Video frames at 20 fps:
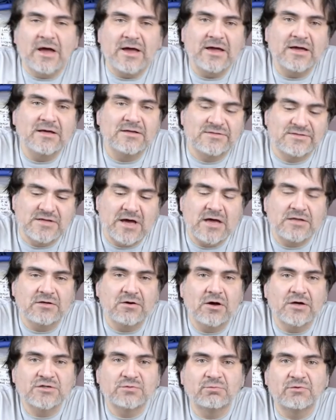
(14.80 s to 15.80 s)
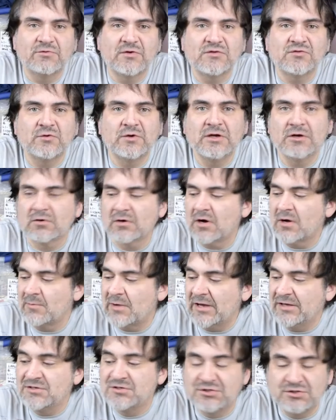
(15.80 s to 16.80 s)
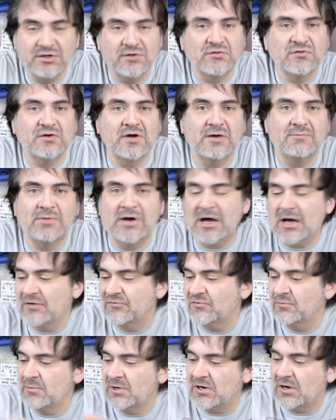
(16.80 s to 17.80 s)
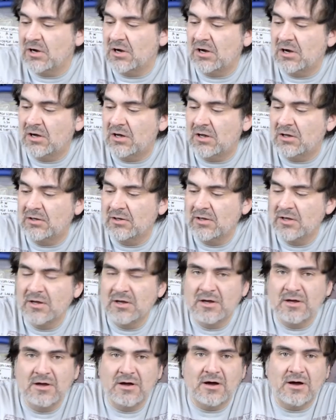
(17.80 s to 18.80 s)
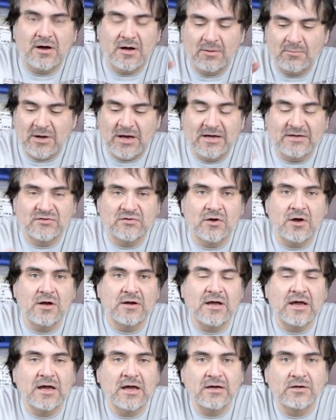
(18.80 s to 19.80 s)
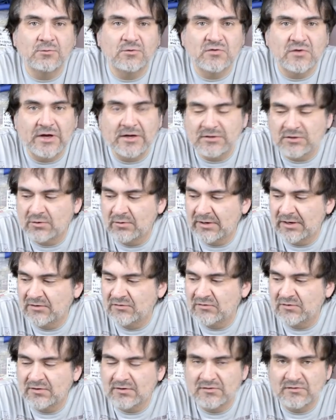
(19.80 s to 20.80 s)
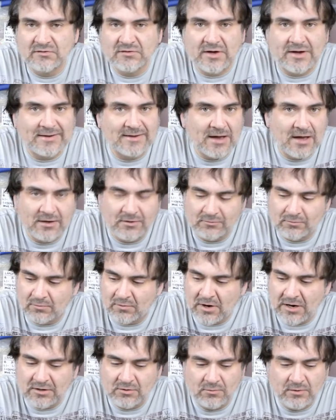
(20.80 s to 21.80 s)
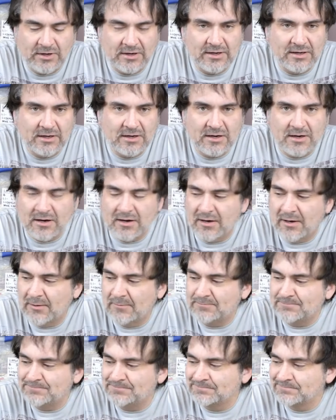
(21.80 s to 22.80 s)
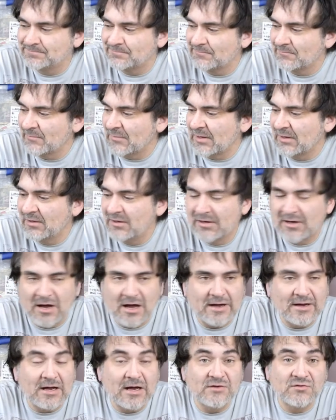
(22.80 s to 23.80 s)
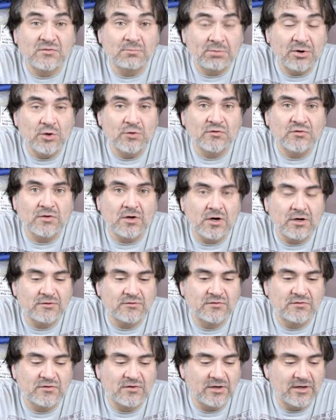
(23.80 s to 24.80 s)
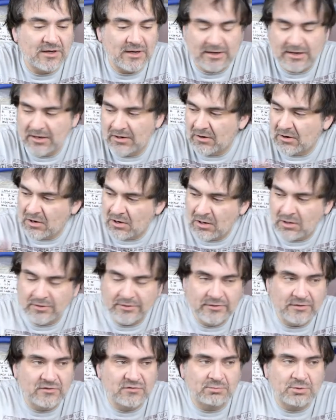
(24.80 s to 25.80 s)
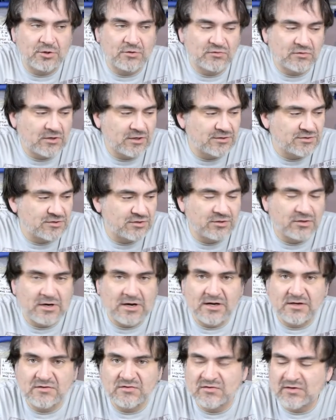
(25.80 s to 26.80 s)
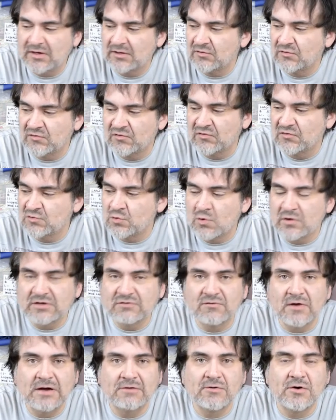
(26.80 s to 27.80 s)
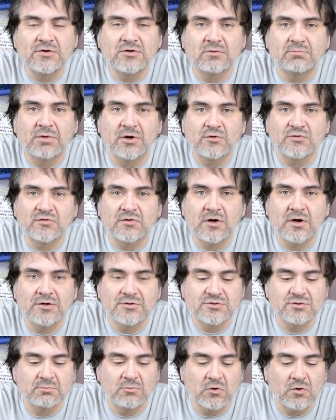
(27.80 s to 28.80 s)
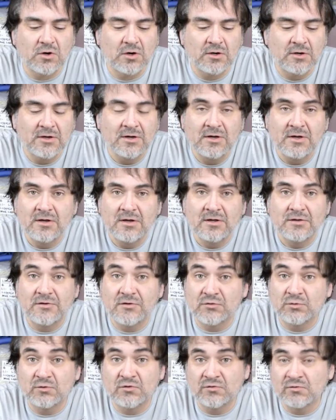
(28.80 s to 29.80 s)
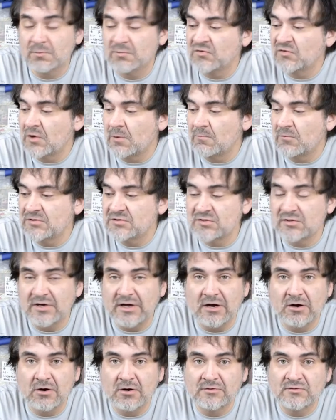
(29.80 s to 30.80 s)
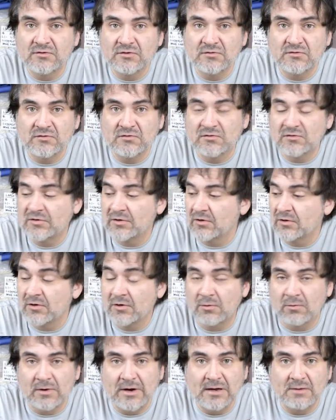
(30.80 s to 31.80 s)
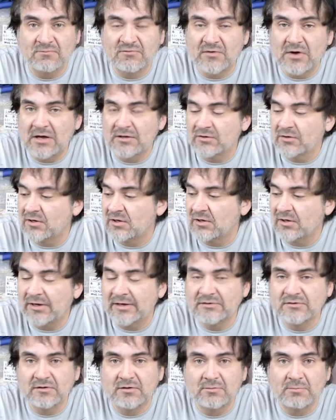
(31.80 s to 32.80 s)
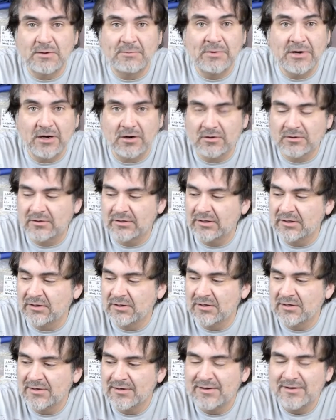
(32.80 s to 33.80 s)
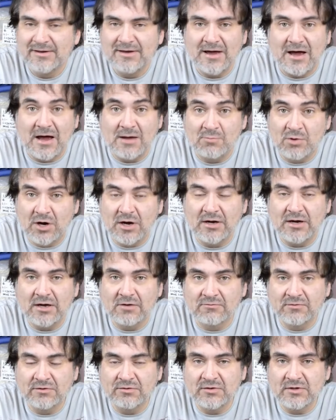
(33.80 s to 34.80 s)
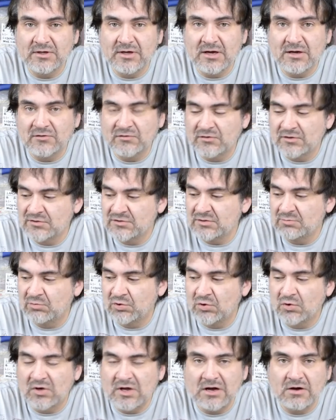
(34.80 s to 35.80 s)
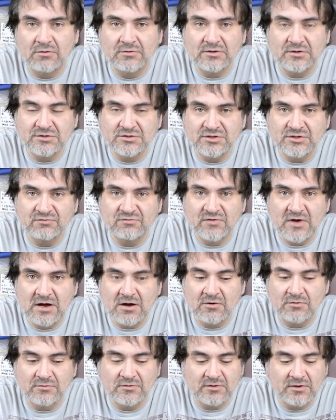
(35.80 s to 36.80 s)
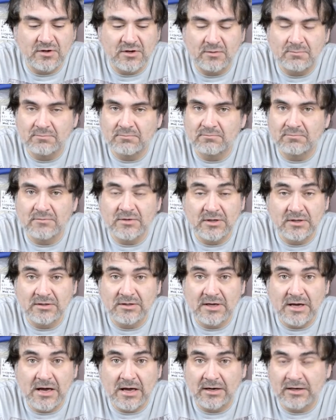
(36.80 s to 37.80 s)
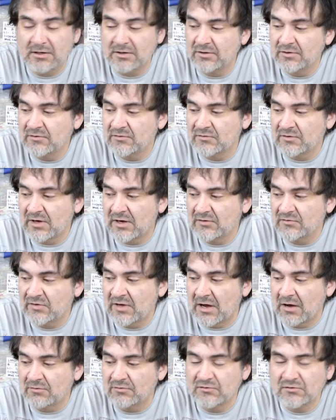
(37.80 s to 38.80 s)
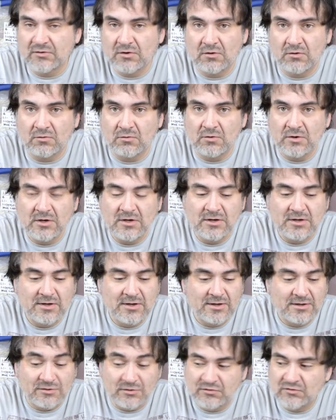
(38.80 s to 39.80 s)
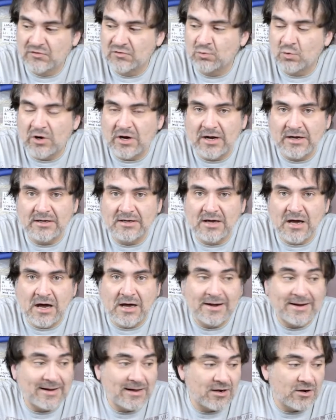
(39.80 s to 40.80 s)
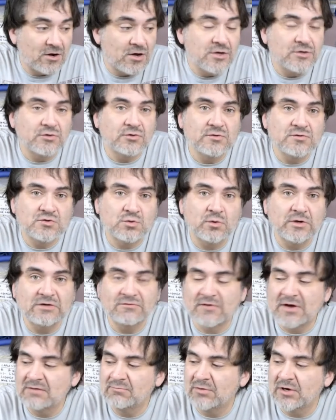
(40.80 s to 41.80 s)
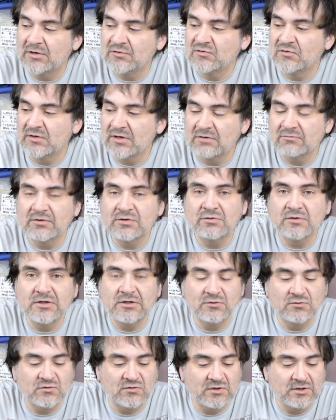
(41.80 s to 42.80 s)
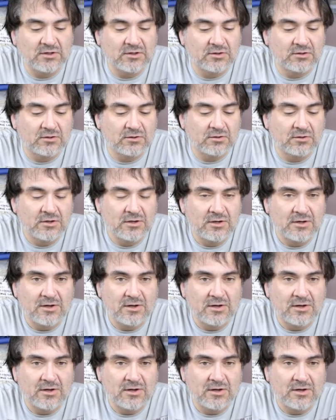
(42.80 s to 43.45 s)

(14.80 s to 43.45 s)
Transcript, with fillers: Hey, it's Don the Auction Professor here. I just got back from a call. I saw an ad. It was on Craigslist. I got it right away. I got some postcards today. I got all of these postcards here. I'd say there's 2,500 postcards or more. This was from someone's inheritance. Their grandfather collected them, apparently. I bought everything else that she pulled out that she found in the attic of this guy's house. So this is what I got. I got 125 bucks in everything you see here.